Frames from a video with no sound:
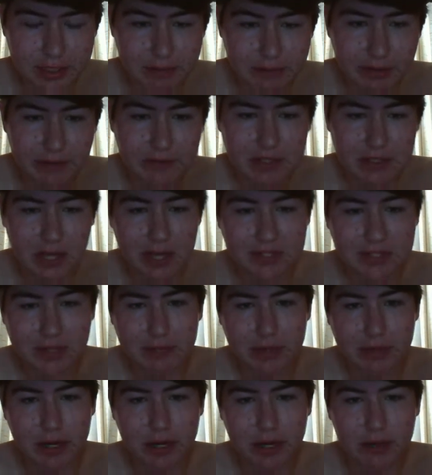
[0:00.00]
a bit of a toss-up
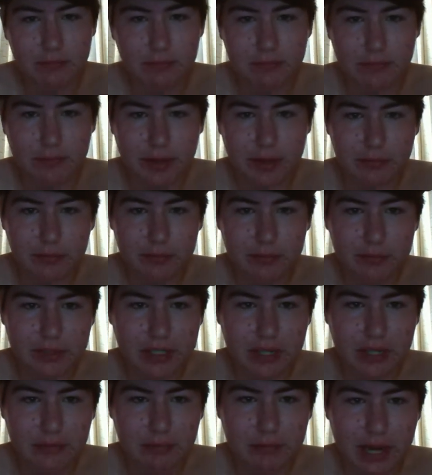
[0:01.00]
there. We'll
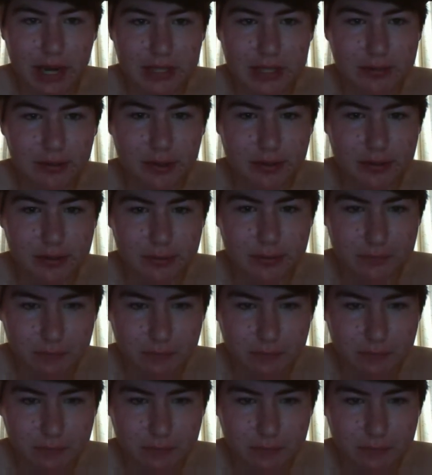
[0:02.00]
see if Passwords